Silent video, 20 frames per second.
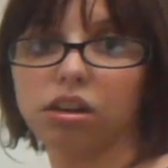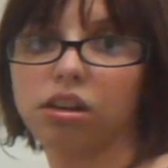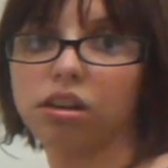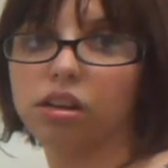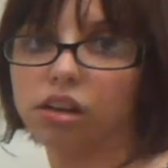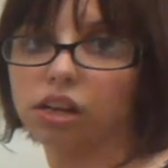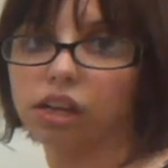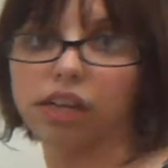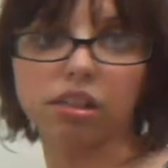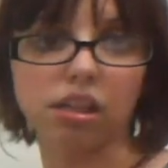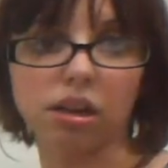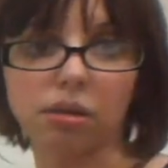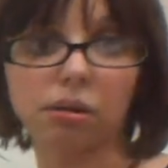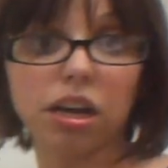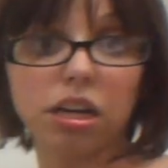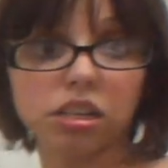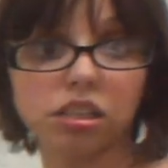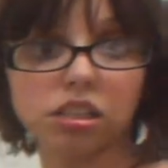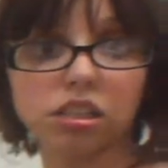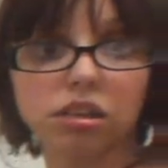In some
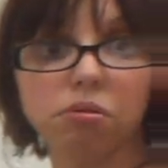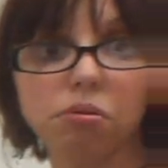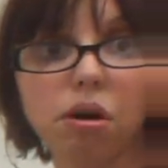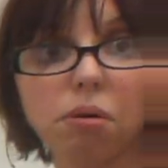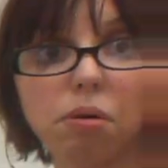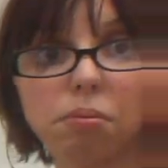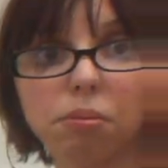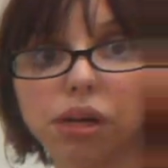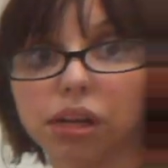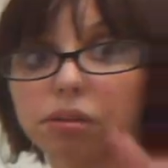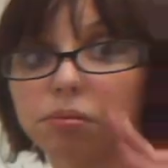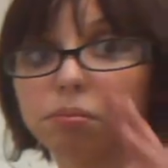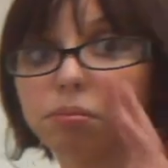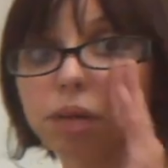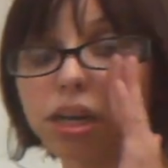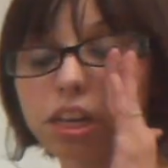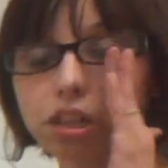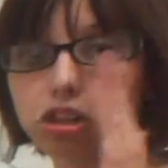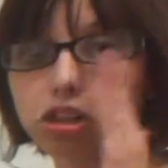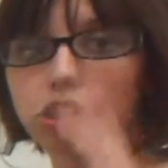cases, it won't be.
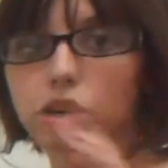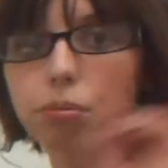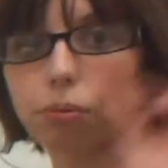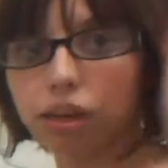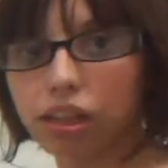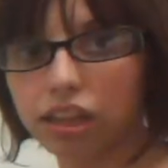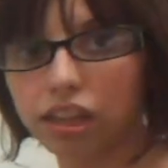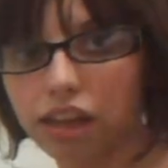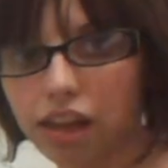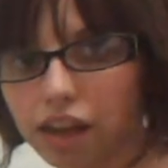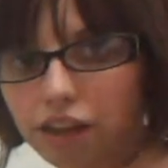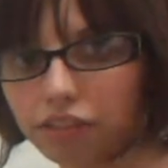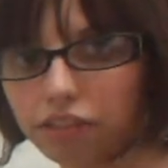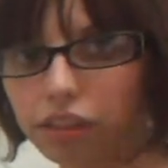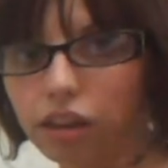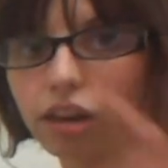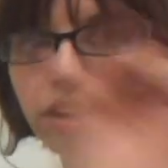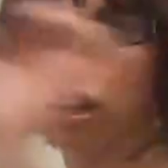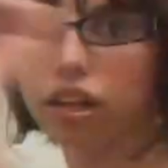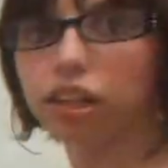Make sure you're putting the F
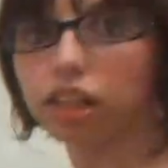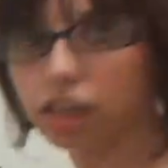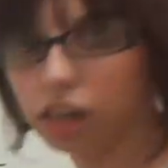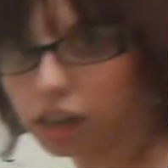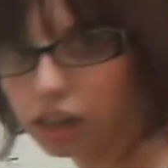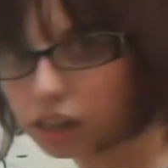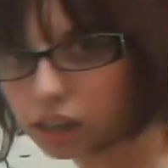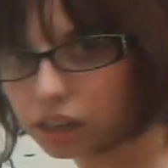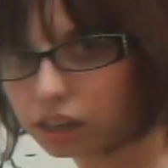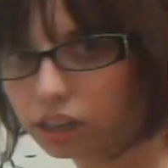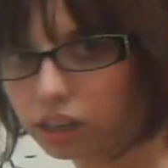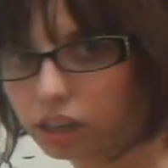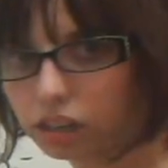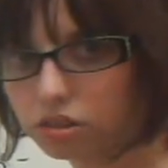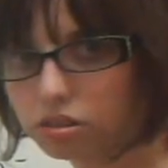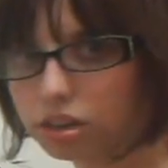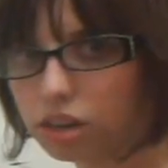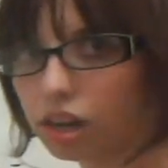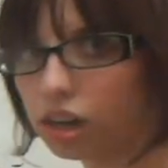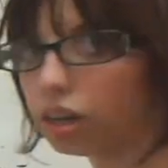there and the I on the other
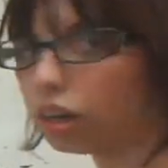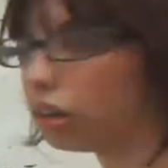side.